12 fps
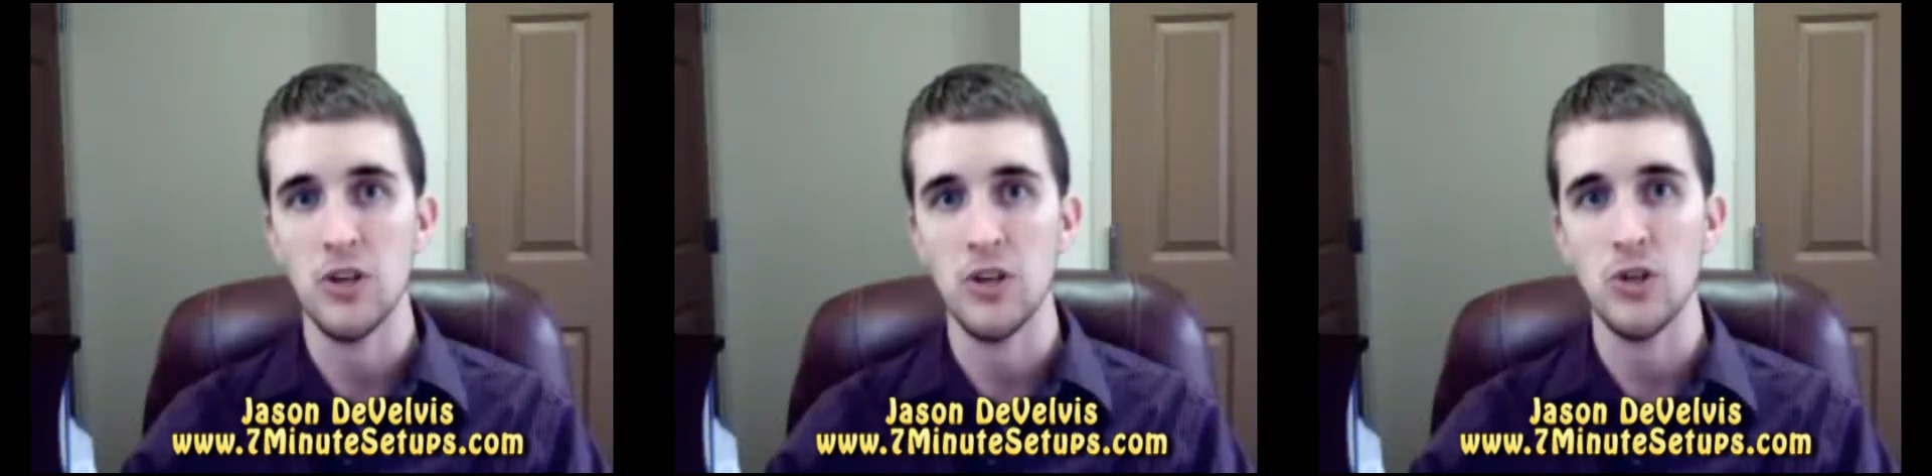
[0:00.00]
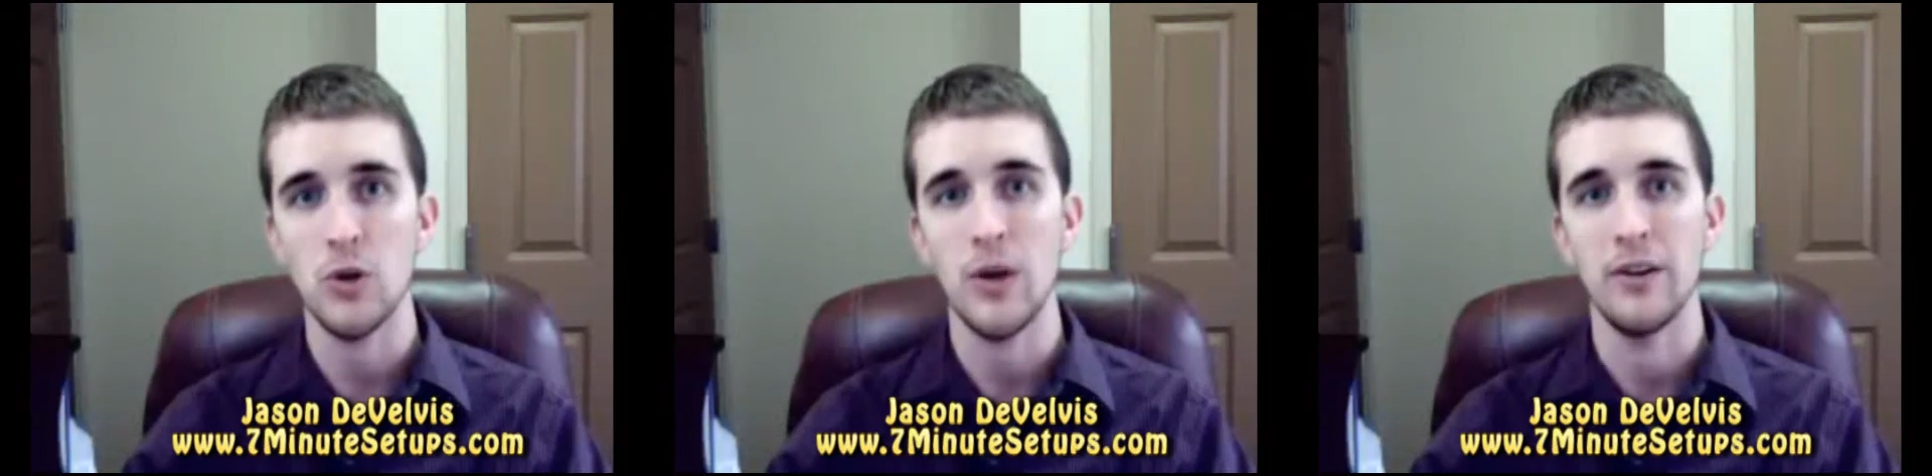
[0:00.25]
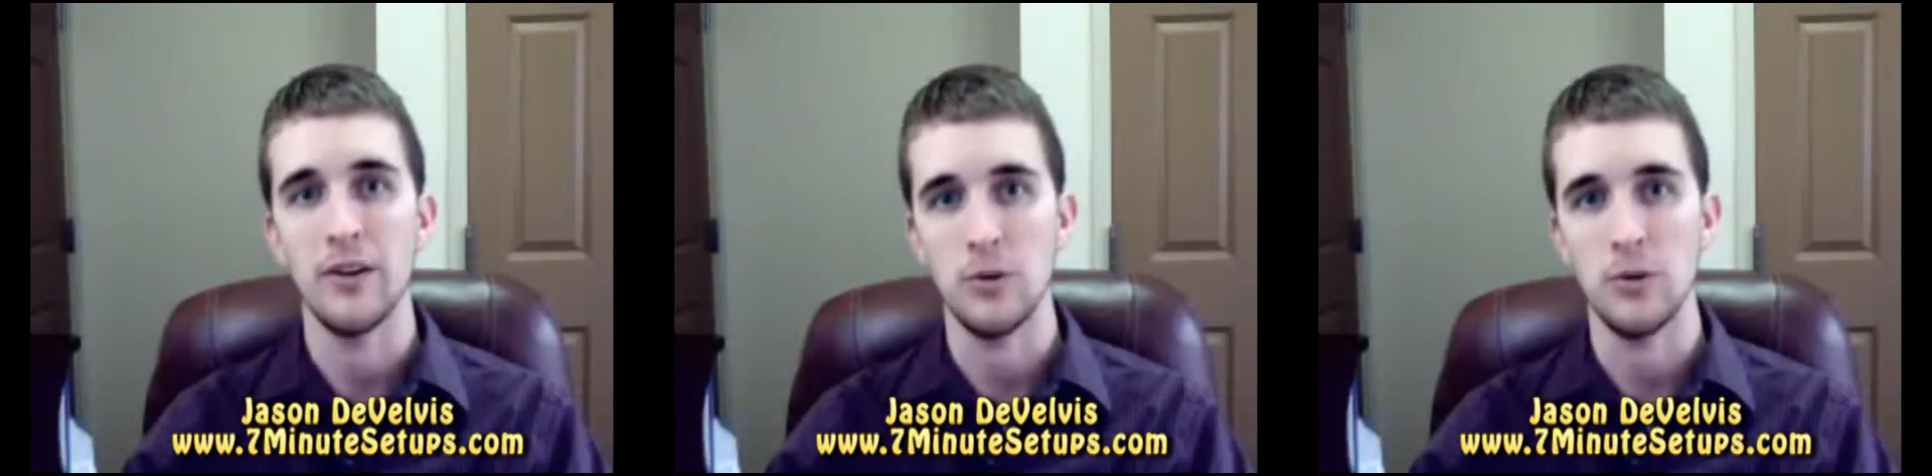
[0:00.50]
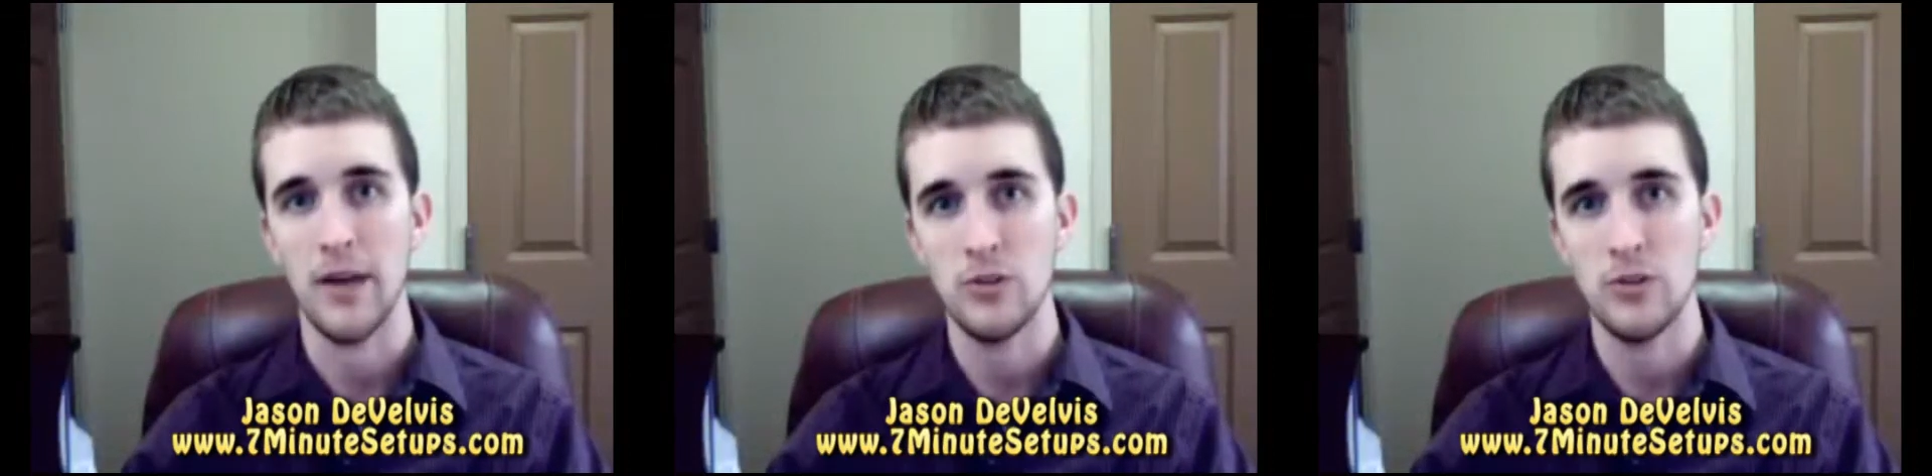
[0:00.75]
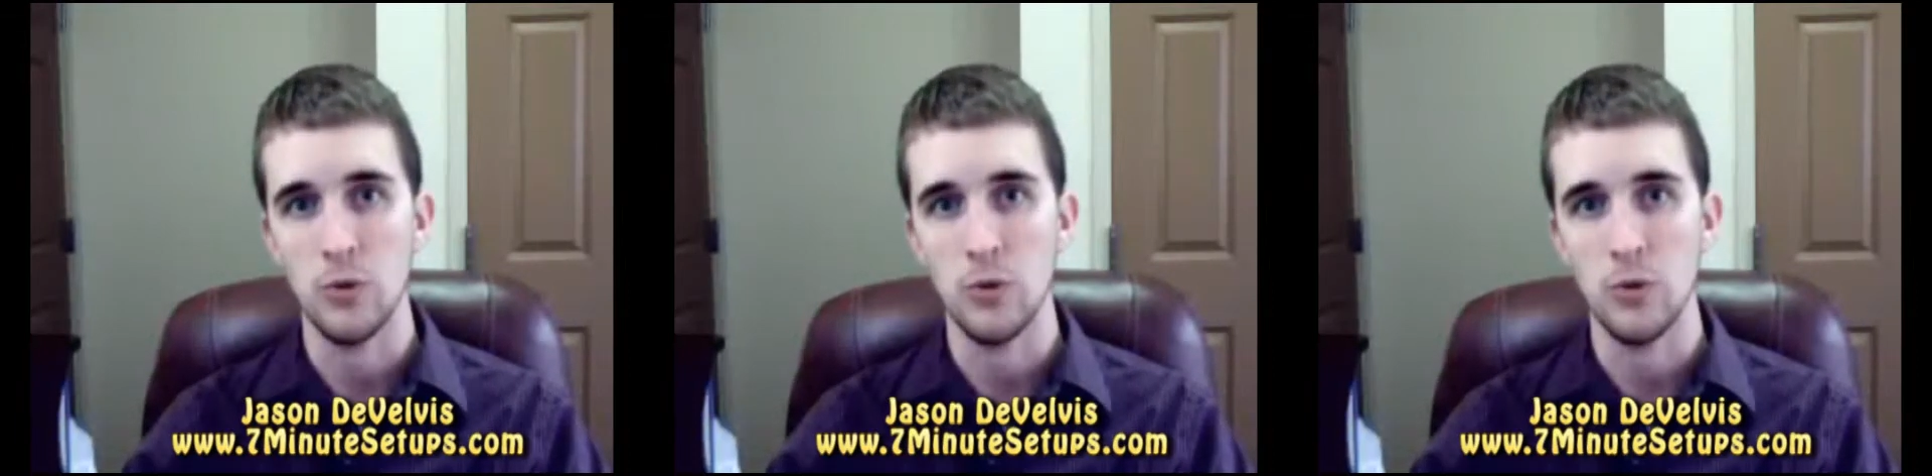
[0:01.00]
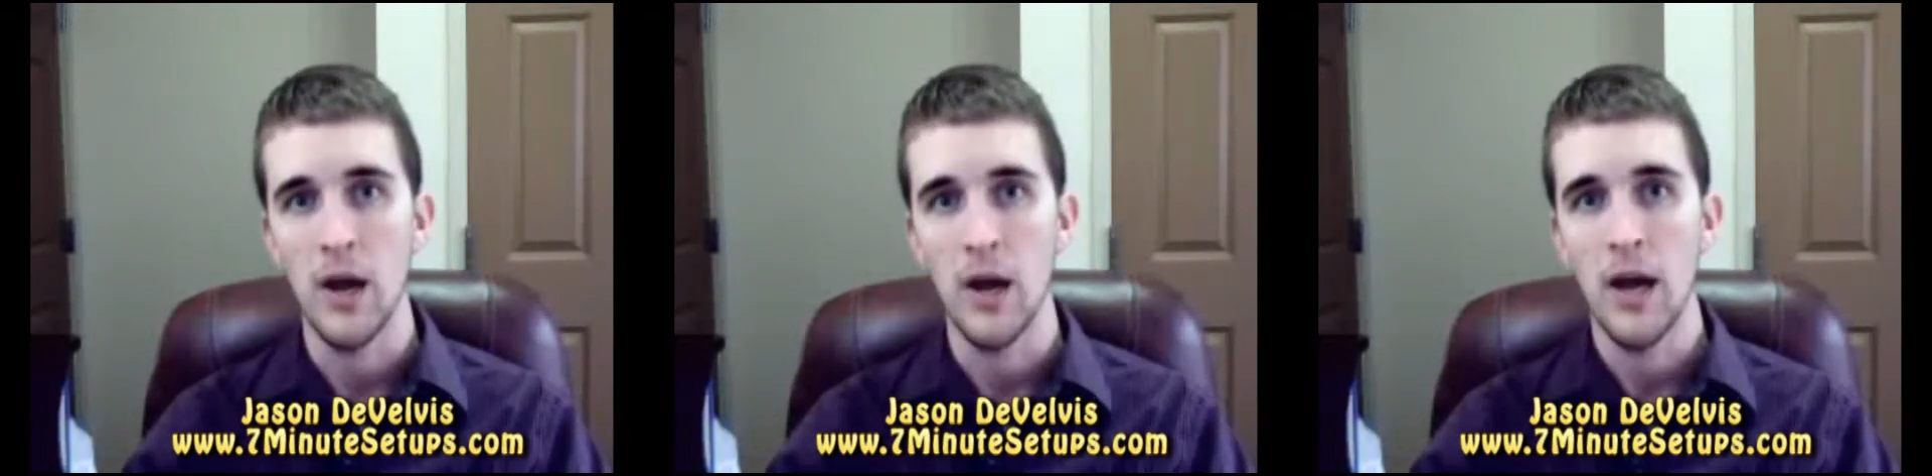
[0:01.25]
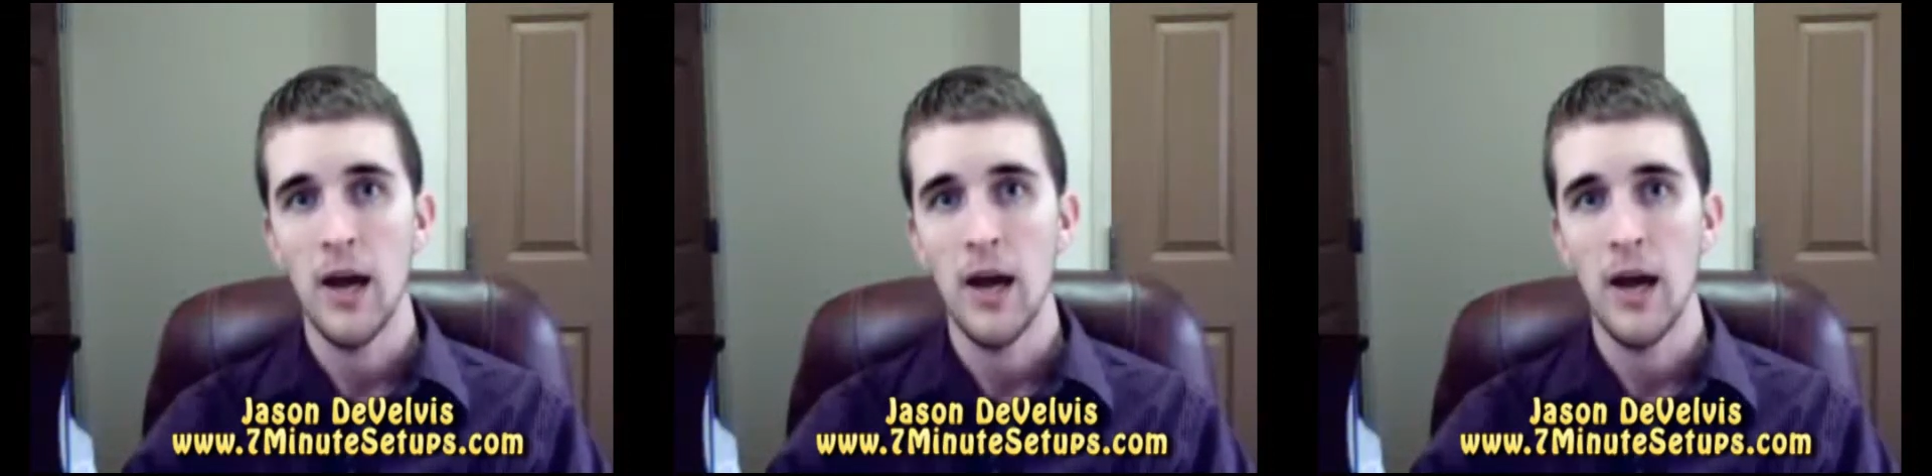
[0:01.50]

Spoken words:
I show you how to do that too.